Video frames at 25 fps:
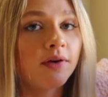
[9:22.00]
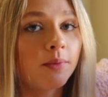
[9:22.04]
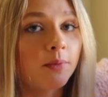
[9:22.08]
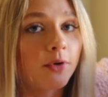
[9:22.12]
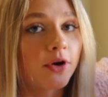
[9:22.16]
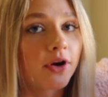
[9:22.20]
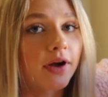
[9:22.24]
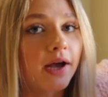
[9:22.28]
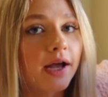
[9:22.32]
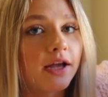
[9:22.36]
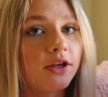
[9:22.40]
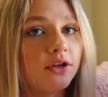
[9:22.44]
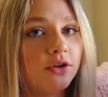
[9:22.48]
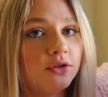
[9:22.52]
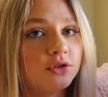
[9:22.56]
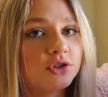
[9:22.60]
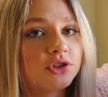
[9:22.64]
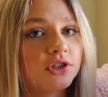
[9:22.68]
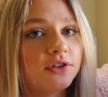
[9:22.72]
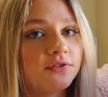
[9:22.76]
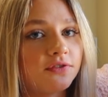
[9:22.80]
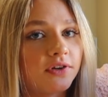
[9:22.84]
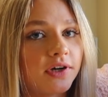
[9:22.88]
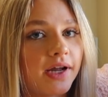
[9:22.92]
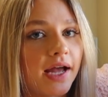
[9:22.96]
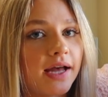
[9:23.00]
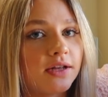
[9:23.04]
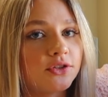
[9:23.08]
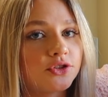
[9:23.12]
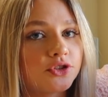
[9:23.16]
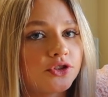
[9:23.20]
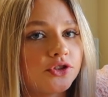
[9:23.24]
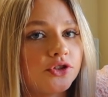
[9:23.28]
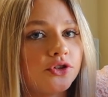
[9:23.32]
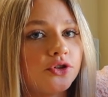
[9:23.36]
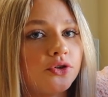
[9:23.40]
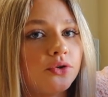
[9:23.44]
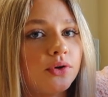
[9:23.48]
I'm work, I usually forget
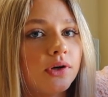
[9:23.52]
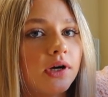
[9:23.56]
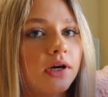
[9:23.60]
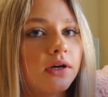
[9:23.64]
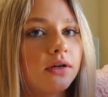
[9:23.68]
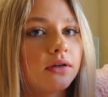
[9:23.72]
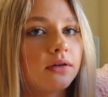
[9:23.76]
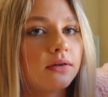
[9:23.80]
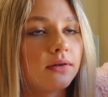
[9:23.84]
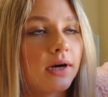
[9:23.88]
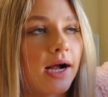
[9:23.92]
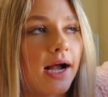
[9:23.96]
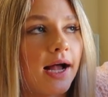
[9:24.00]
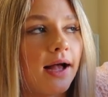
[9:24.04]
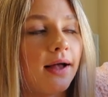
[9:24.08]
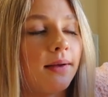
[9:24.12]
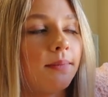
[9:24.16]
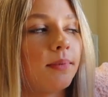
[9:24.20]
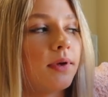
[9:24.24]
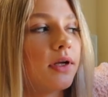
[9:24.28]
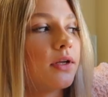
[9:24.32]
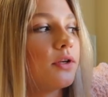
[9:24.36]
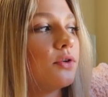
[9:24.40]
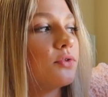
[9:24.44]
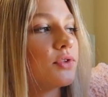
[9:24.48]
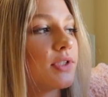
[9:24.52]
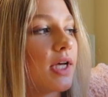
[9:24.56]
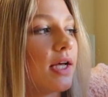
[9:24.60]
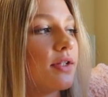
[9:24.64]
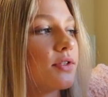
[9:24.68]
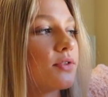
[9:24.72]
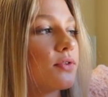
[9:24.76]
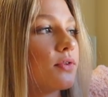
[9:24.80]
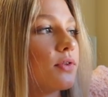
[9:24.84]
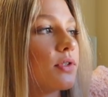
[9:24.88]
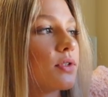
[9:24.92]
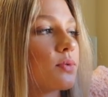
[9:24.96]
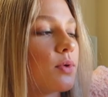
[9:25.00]
to grab
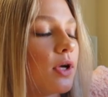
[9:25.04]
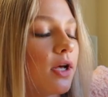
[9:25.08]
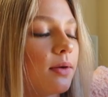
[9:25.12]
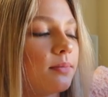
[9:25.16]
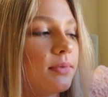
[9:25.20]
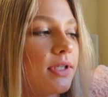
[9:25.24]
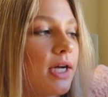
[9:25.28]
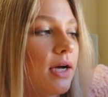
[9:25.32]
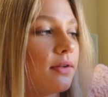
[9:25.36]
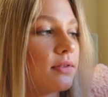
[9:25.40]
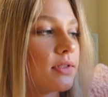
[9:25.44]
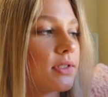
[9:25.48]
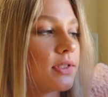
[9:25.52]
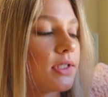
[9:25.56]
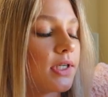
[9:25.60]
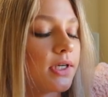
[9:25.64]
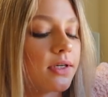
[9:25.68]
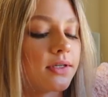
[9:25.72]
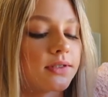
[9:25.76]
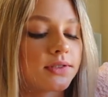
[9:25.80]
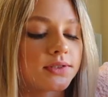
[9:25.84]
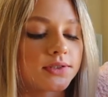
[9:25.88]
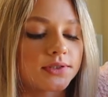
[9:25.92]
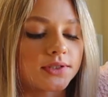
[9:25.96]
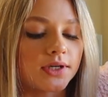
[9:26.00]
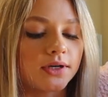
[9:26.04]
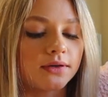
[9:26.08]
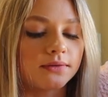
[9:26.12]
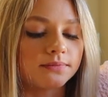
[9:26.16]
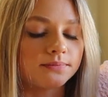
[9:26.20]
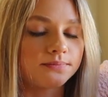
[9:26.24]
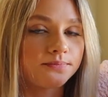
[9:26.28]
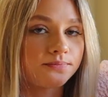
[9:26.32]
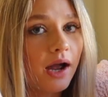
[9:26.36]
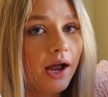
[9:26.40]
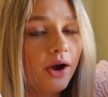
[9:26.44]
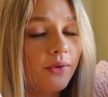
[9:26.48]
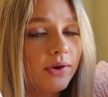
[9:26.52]
utensils while I'm downstairs. So
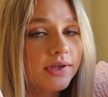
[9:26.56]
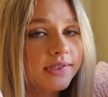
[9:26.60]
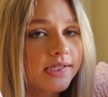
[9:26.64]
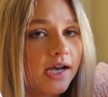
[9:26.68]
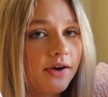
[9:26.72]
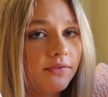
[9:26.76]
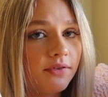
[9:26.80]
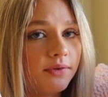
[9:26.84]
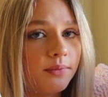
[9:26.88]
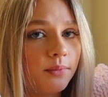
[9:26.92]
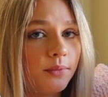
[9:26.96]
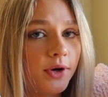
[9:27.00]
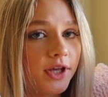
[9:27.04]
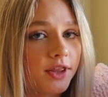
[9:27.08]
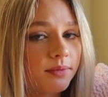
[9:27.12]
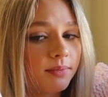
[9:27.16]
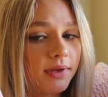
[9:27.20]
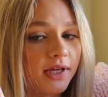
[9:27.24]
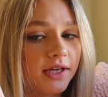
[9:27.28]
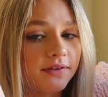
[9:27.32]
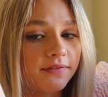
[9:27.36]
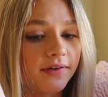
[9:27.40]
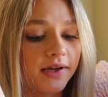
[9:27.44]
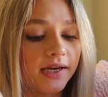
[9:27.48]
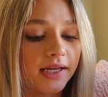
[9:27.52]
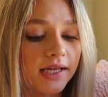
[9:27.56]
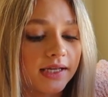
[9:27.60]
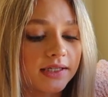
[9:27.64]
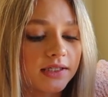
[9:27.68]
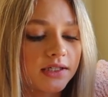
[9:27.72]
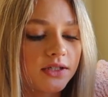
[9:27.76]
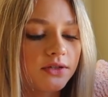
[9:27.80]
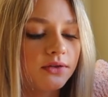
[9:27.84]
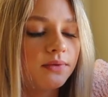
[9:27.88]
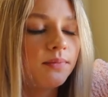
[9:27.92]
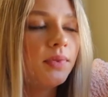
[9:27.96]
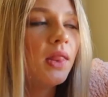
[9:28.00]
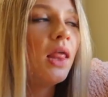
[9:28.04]
I always have one with me if I need
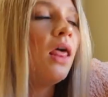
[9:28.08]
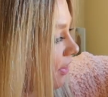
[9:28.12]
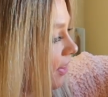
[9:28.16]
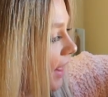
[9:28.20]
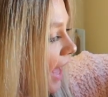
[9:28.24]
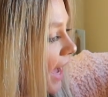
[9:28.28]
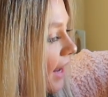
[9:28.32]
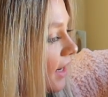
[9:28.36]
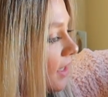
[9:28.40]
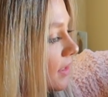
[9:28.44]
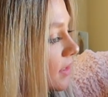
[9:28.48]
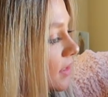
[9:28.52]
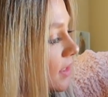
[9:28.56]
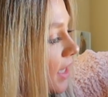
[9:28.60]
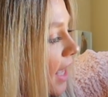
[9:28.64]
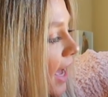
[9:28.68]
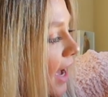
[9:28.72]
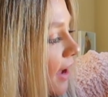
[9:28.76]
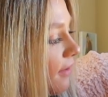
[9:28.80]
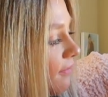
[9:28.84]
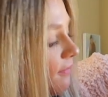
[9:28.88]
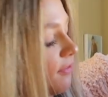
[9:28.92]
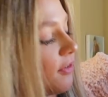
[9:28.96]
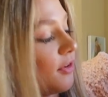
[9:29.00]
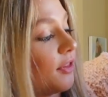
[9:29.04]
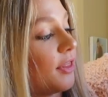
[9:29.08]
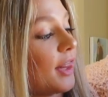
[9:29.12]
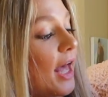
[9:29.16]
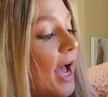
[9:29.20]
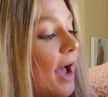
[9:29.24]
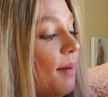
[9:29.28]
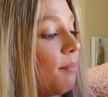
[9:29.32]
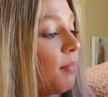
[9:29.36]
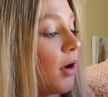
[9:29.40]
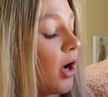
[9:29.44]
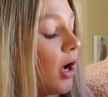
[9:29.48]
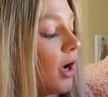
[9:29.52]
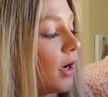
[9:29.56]
to. That is that for
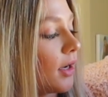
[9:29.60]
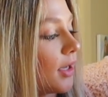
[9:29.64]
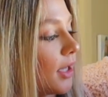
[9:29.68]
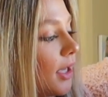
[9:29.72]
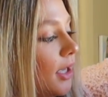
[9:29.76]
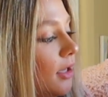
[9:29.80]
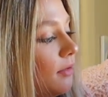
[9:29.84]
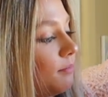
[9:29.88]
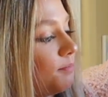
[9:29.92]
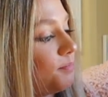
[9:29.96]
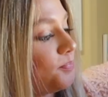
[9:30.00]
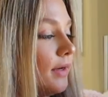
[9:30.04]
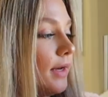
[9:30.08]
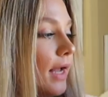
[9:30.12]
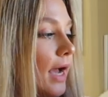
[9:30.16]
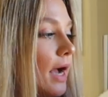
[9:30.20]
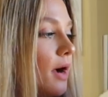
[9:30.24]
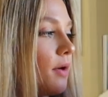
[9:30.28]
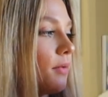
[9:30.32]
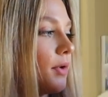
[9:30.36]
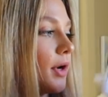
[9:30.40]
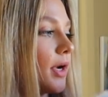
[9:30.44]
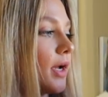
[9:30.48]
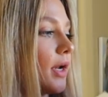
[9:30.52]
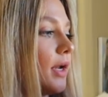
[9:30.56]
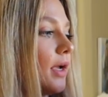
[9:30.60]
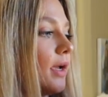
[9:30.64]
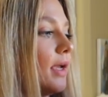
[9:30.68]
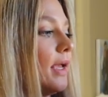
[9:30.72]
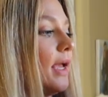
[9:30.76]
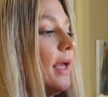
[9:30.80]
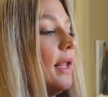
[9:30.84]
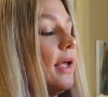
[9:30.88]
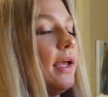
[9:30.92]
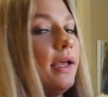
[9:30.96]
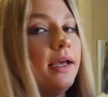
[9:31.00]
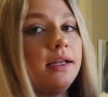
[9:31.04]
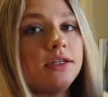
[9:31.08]
that pocket. Now we're gonna
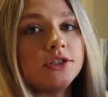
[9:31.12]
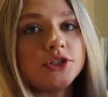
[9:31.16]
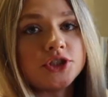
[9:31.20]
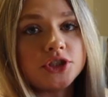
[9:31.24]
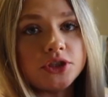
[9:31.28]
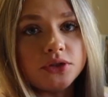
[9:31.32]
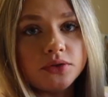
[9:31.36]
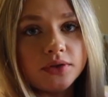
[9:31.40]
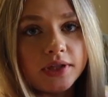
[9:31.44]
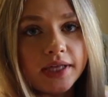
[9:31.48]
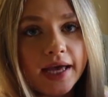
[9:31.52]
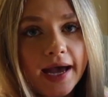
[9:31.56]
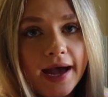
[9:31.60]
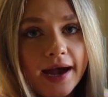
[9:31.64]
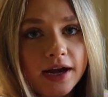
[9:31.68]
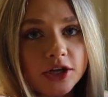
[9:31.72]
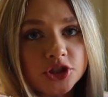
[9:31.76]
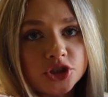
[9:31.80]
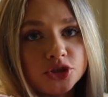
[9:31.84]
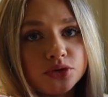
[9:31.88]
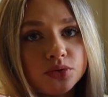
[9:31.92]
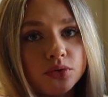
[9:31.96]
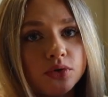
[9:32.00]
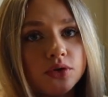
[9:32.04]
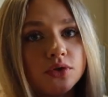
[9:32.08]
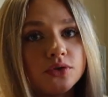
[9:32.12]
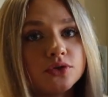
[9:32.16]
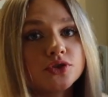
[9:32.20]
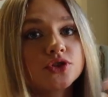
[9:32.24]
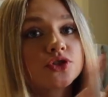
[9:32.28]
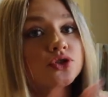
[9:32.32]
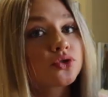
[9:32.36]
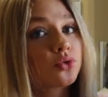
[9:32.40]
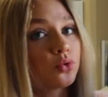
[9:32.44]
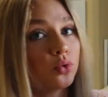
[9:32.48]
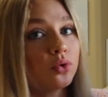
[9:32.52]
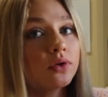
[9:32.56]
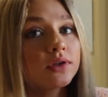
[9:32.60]
get into the actual
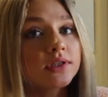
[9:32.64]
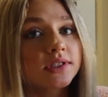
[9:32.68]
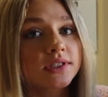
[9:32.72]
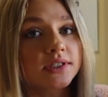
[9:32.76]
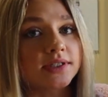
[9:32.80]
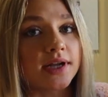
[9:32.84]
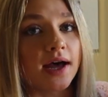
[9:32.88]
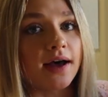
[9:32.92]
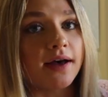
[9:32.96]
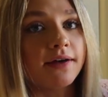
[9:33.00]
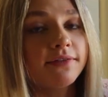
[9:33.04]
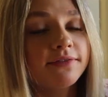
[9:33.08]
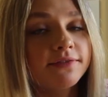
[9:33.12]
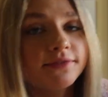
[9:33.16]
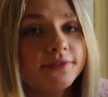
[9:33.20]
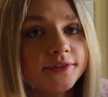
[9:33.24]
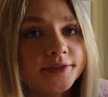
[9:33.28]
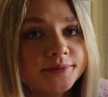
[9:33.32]
school stuff.